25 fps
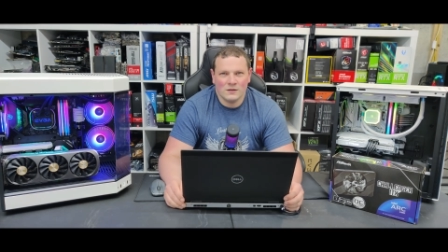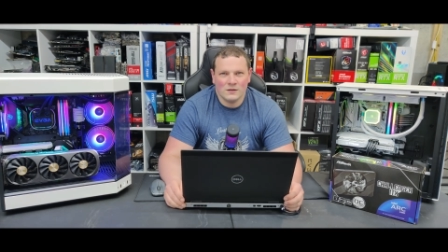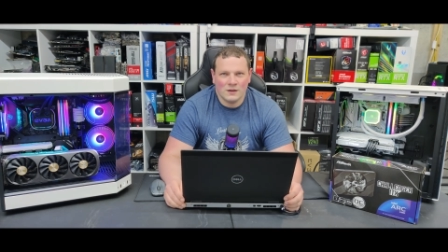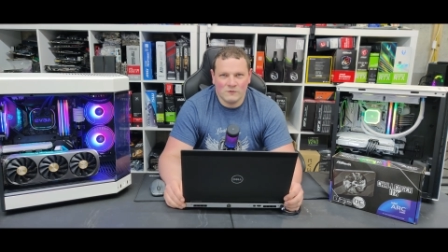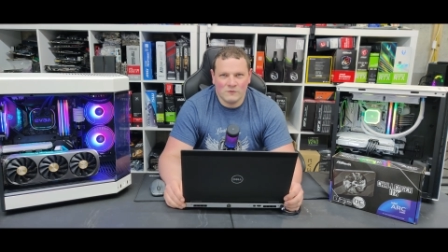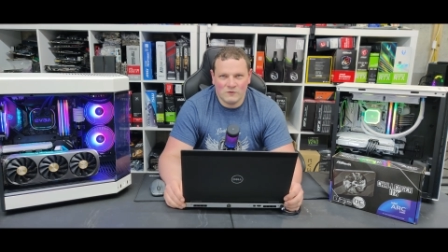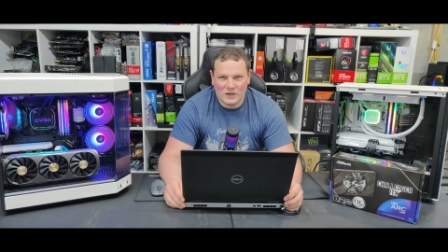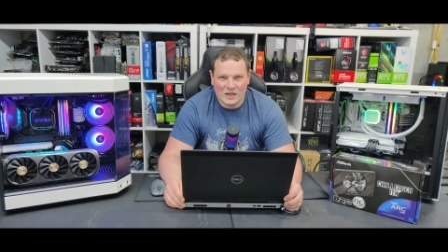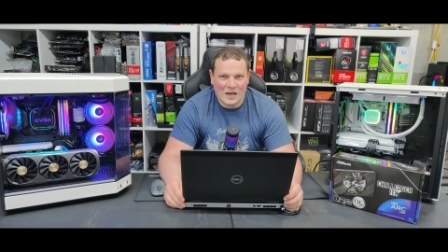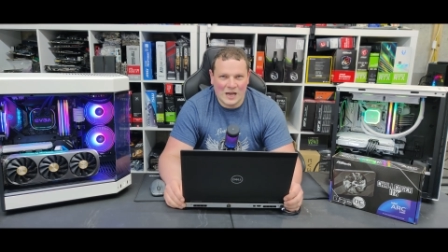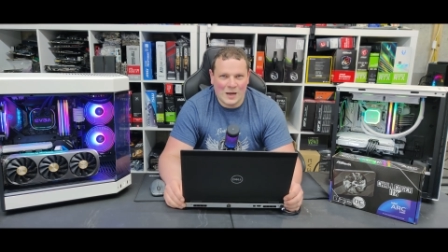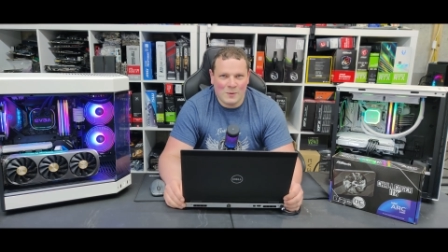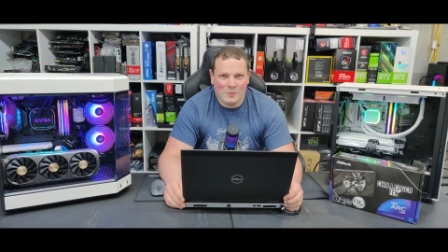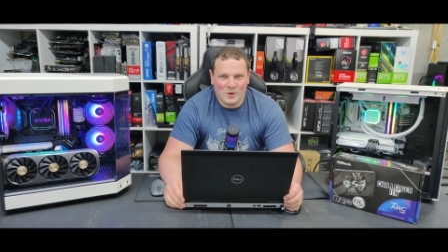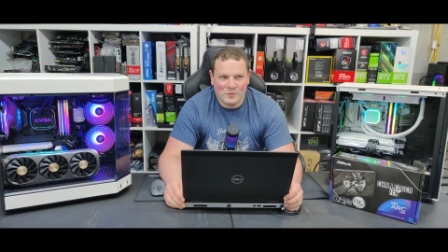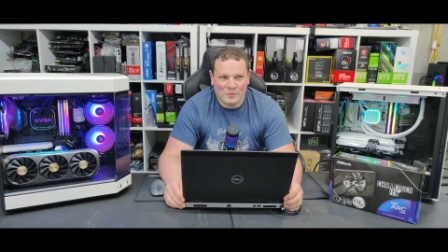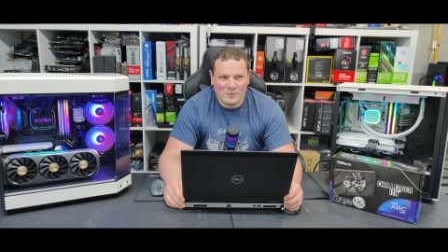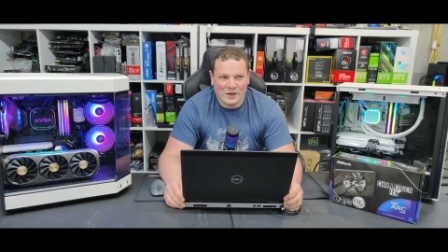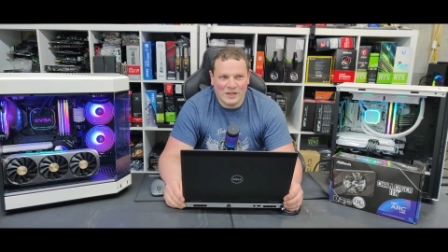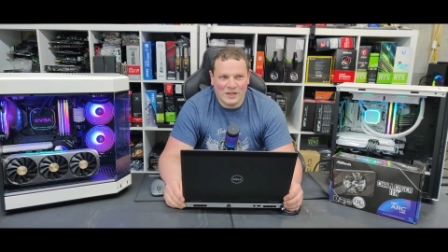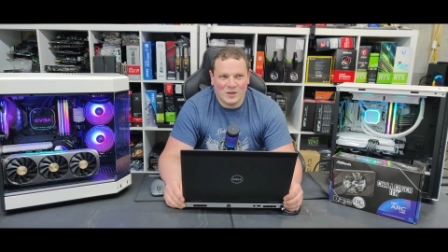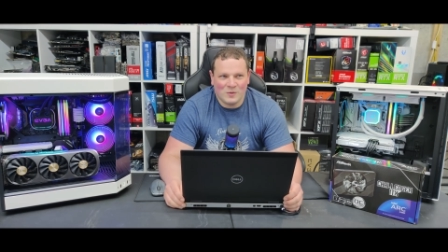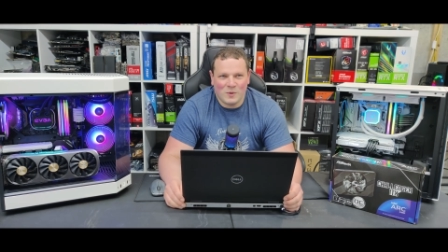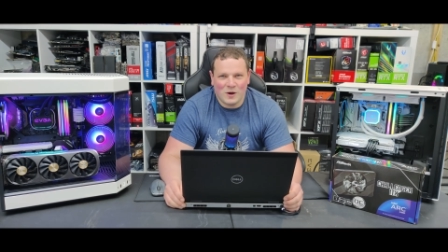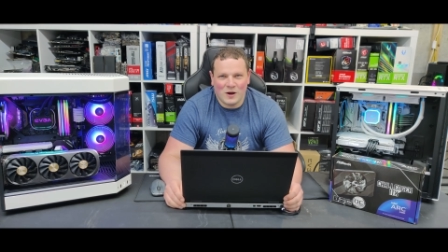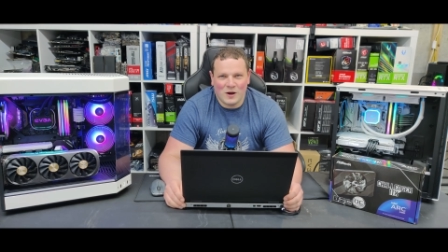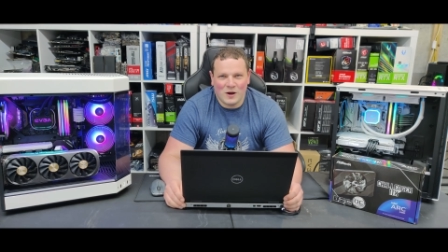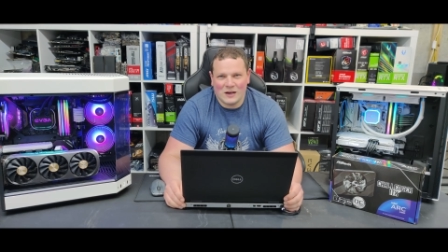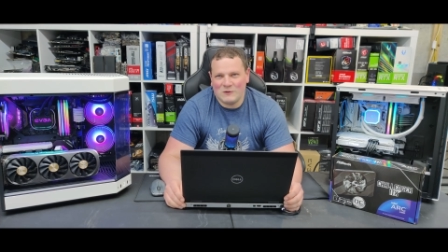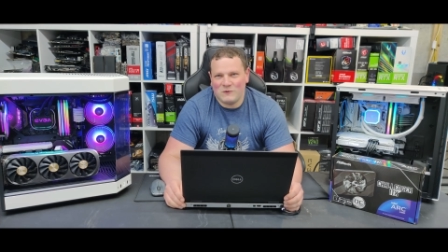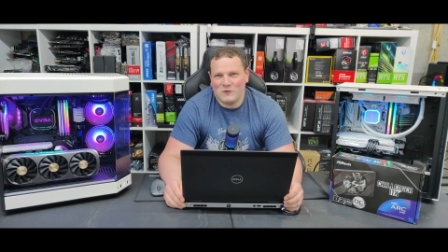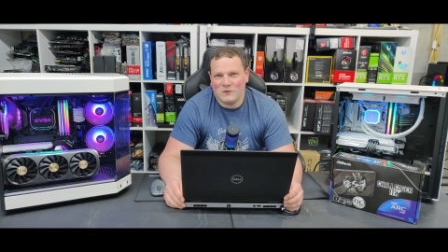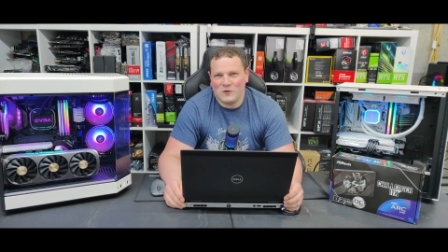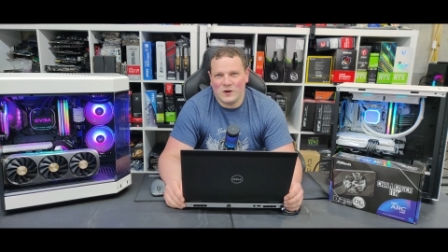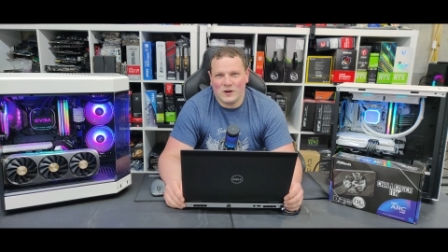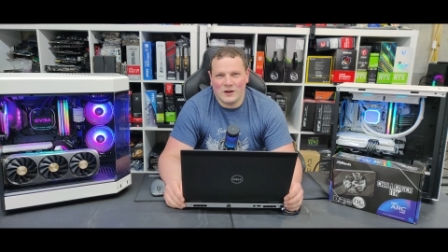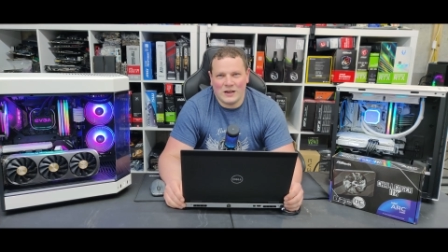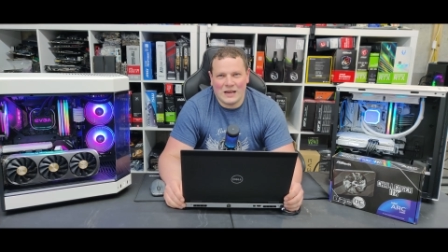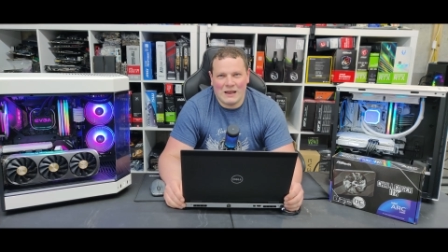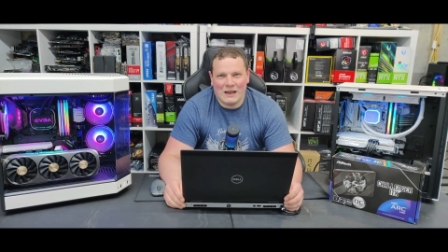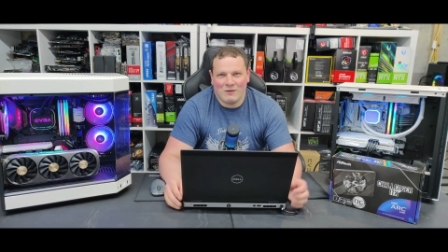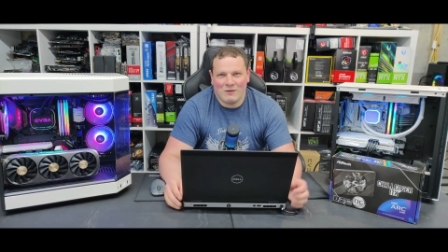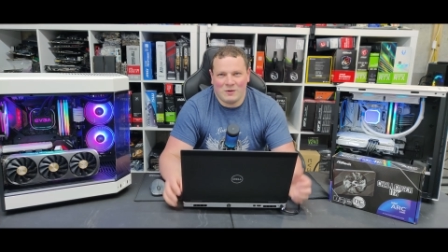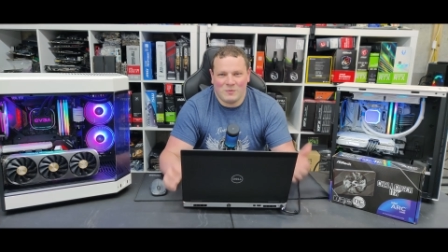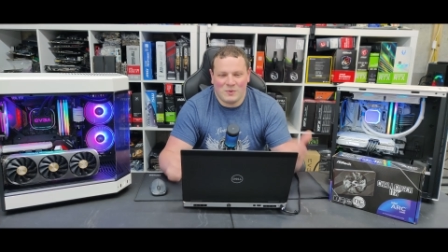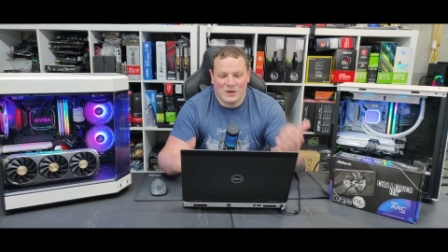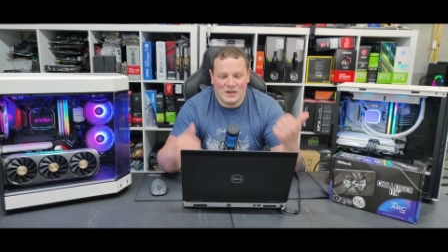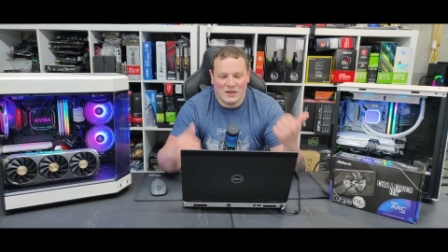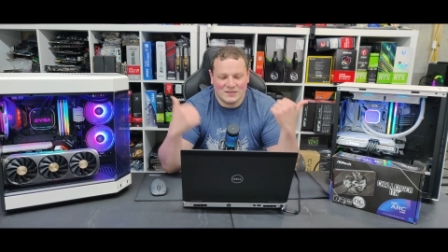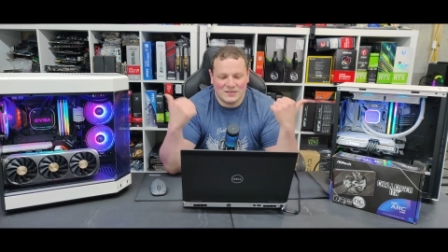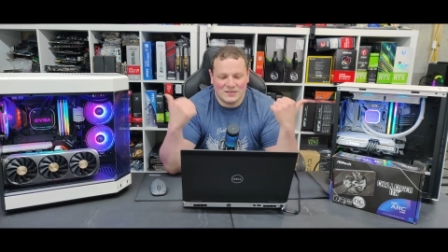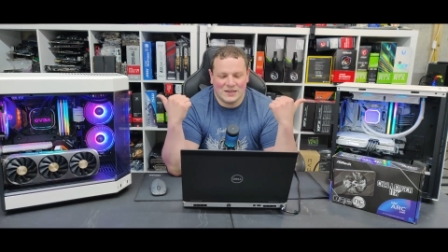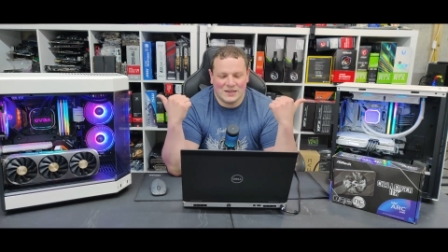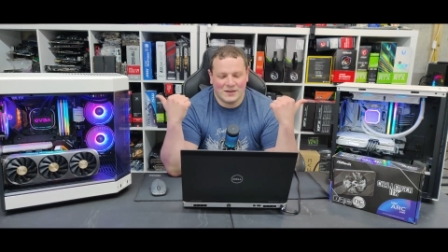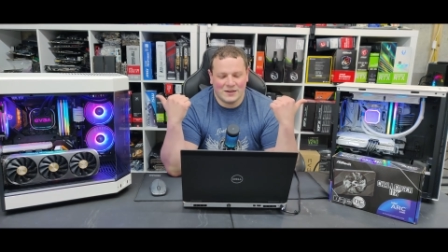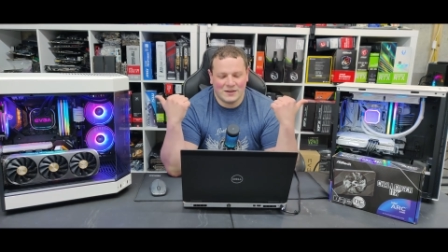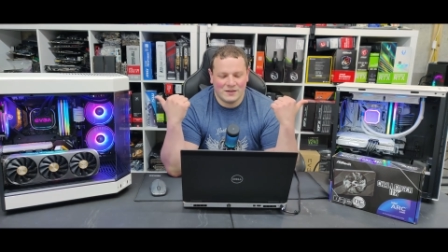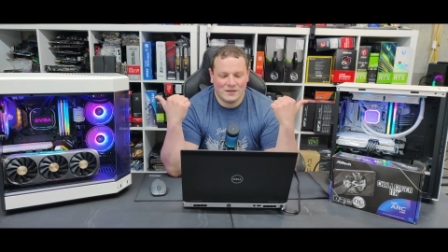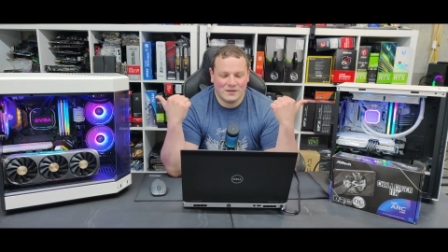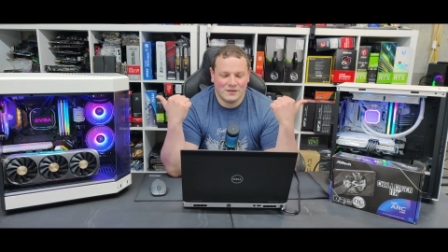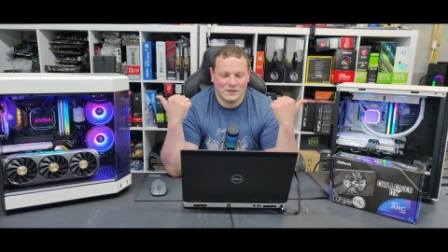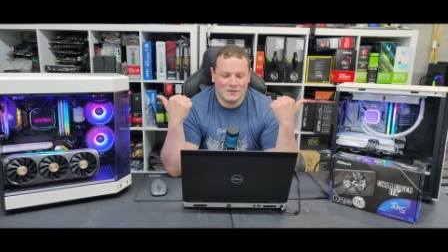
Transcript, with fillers: If you happen to be in the market for a gaming P C,